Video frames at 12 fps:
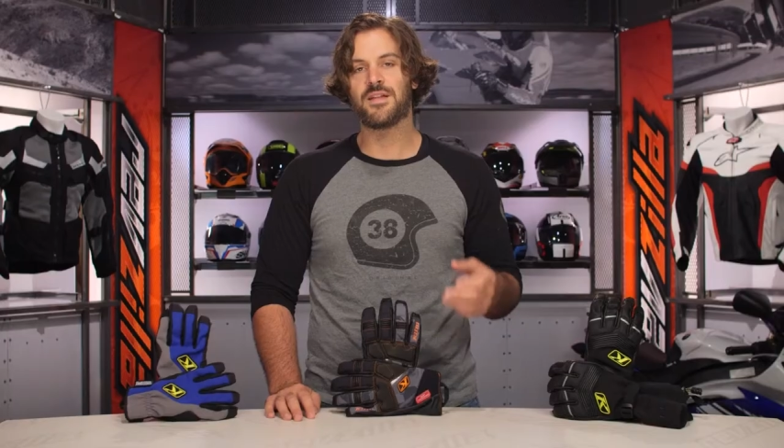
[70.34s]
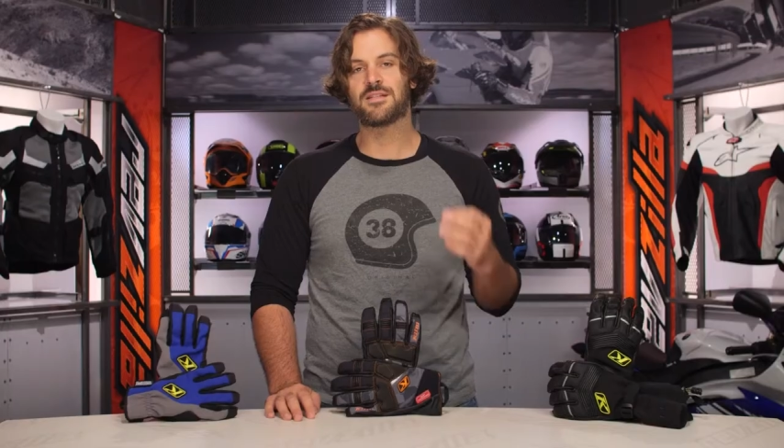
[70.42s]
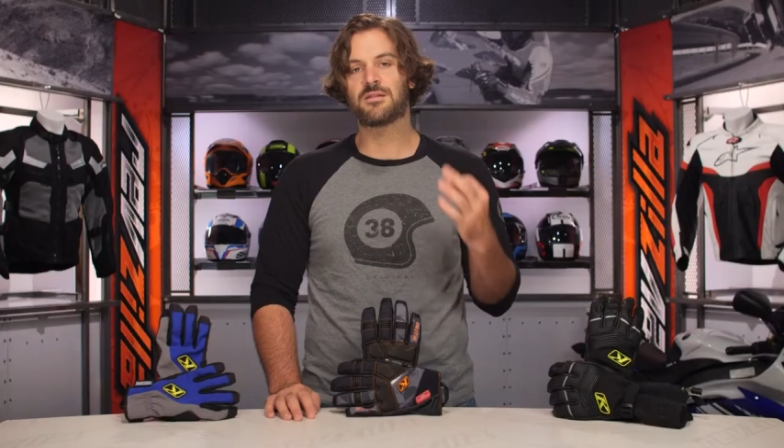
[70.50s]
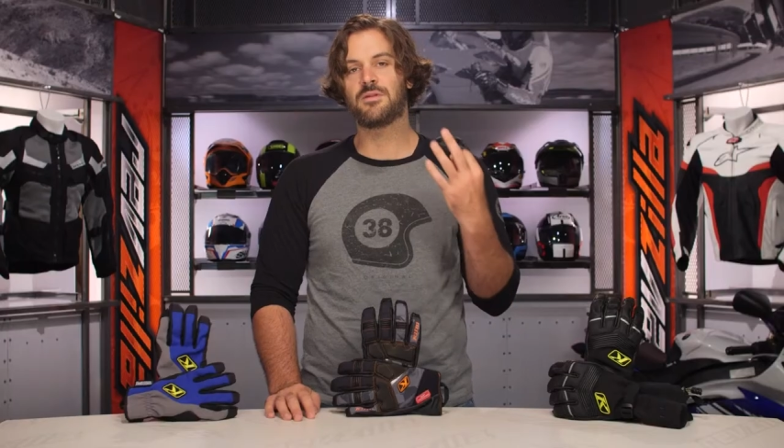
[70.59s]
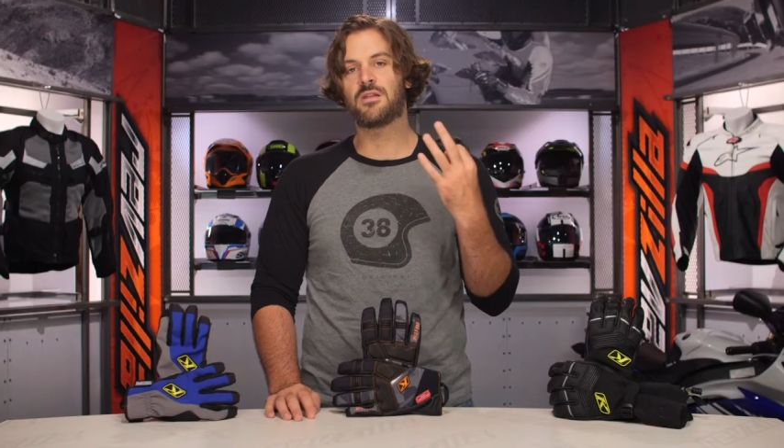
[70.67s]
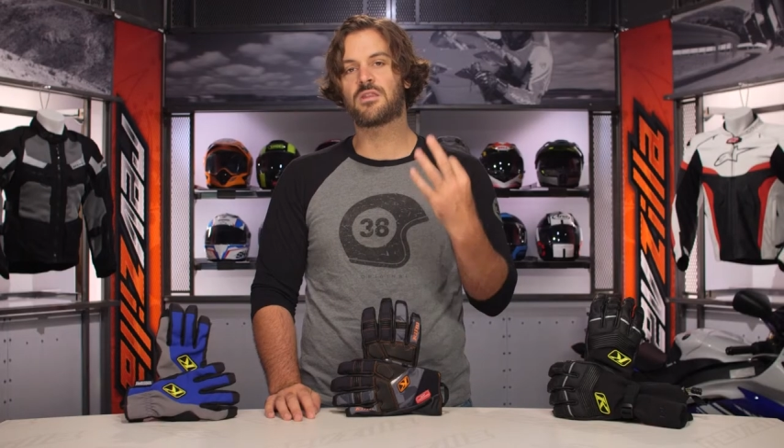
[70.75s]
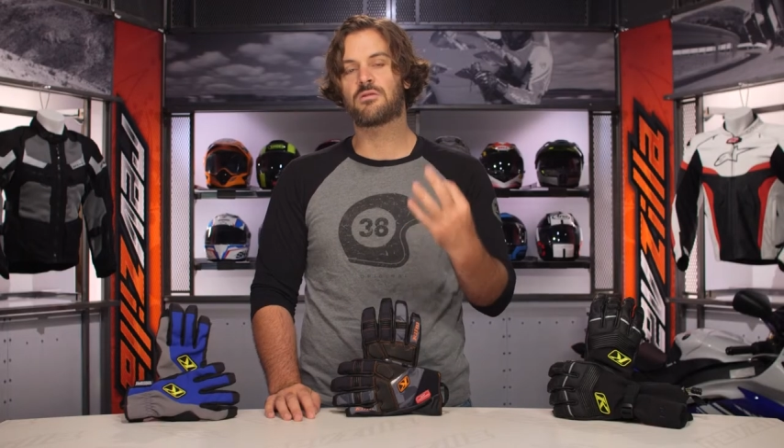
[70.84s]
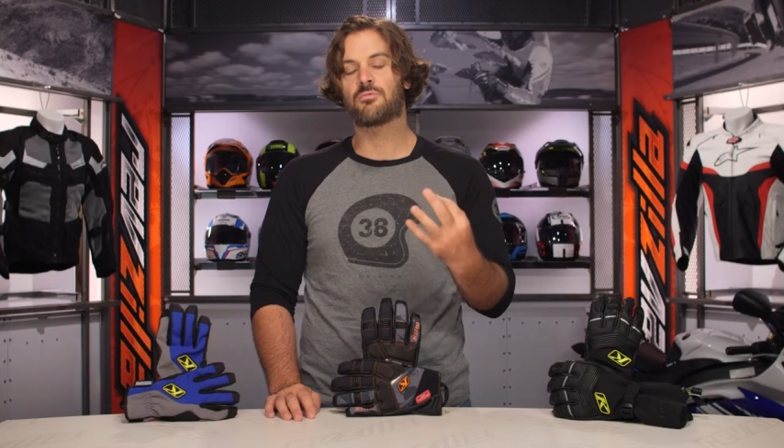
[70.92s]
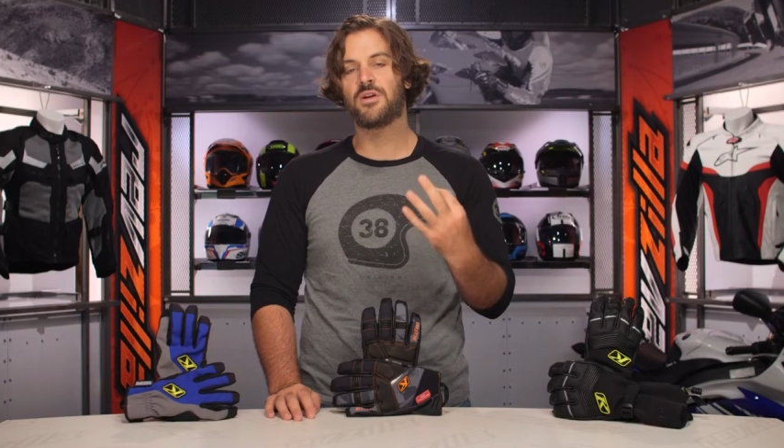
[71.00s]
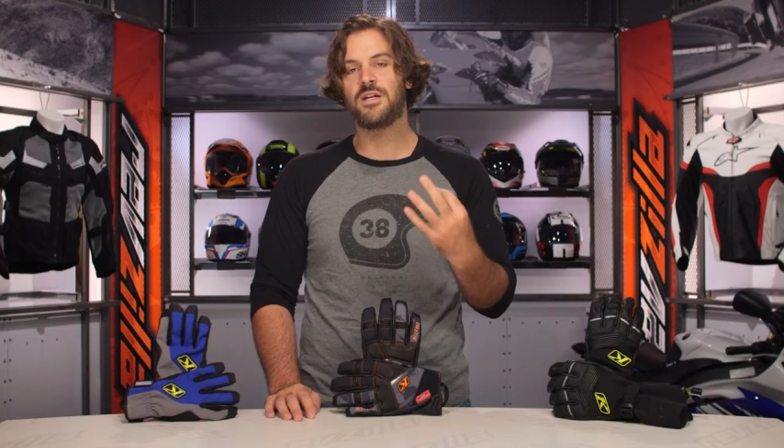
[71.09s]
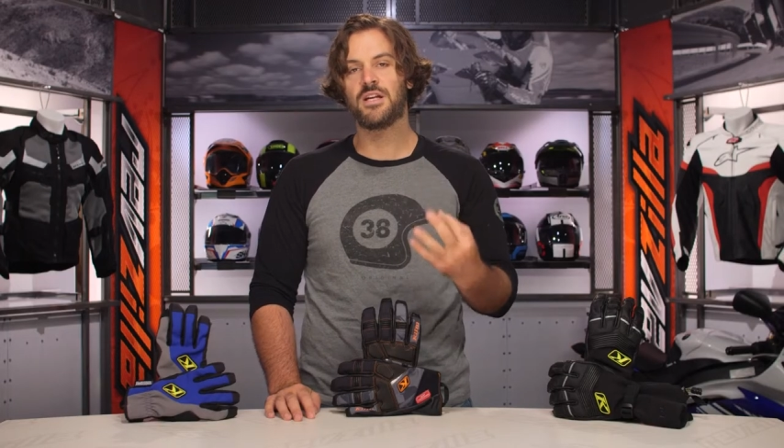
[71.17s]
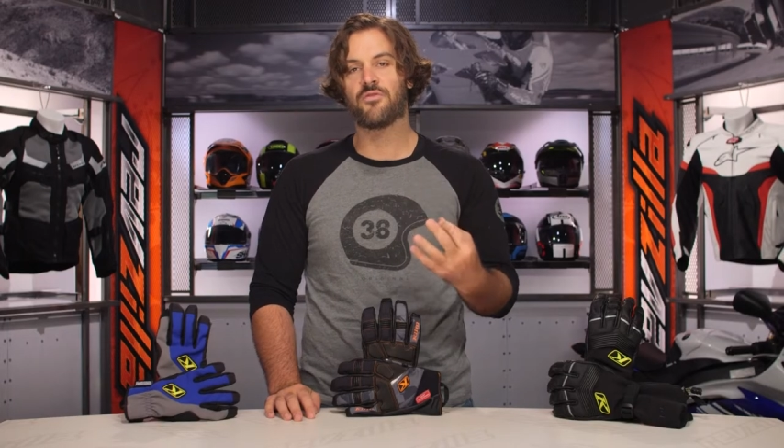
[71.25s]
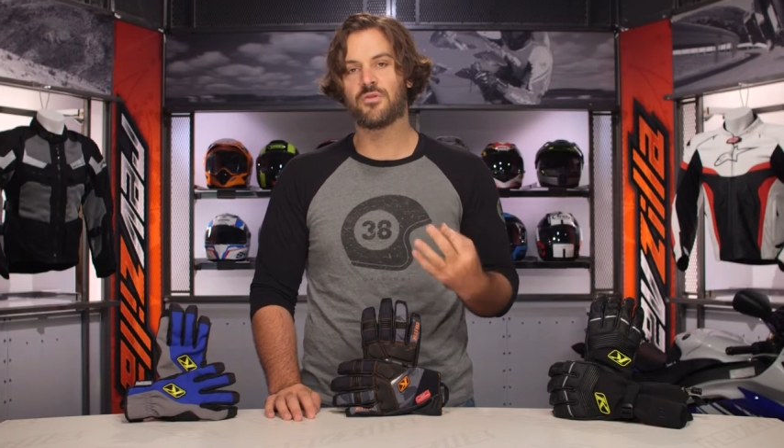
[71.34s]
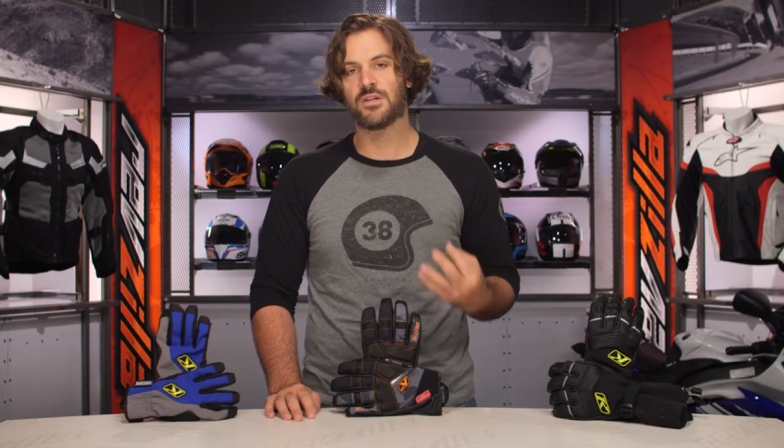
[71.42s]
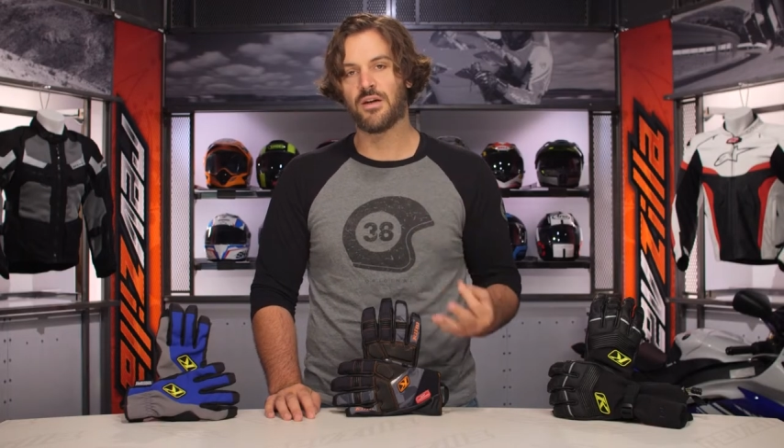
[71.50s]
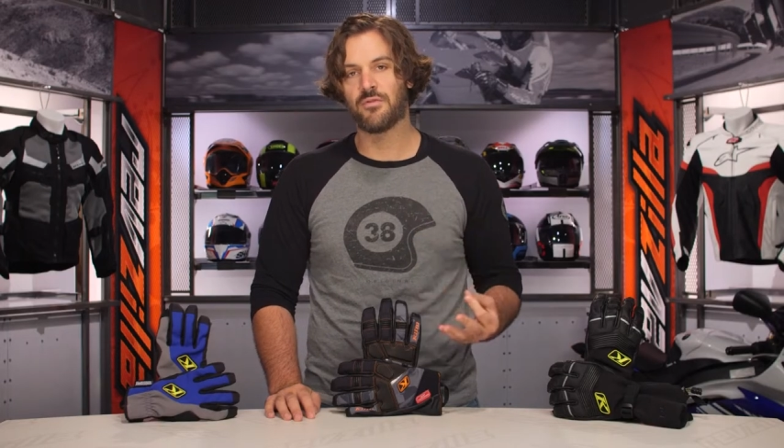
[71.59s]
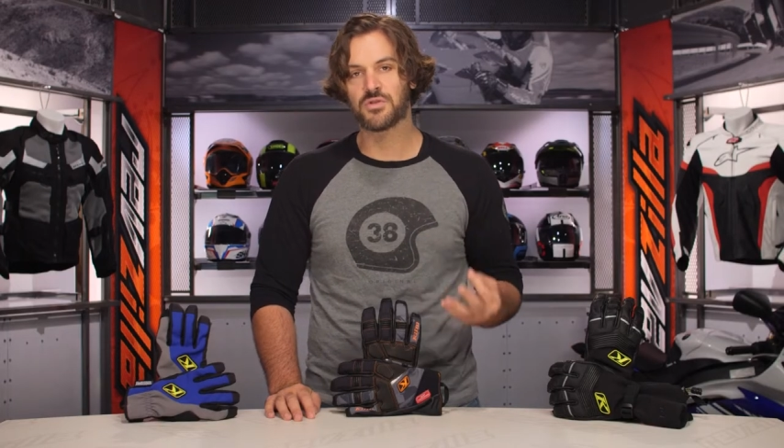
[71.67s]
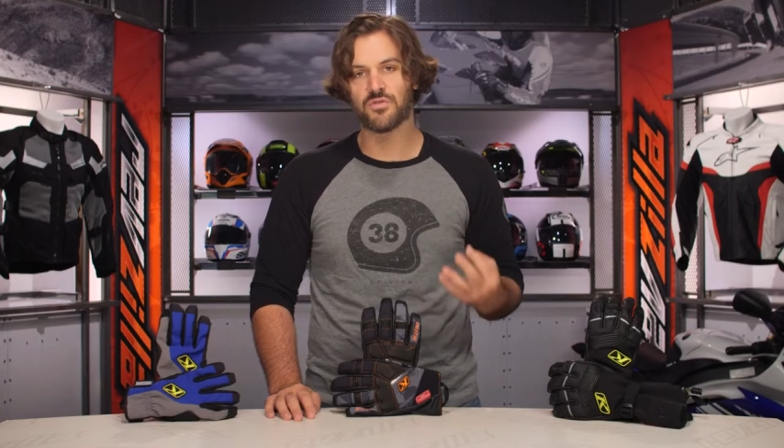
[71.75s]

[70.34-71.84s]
and that's going to be the 3 different levels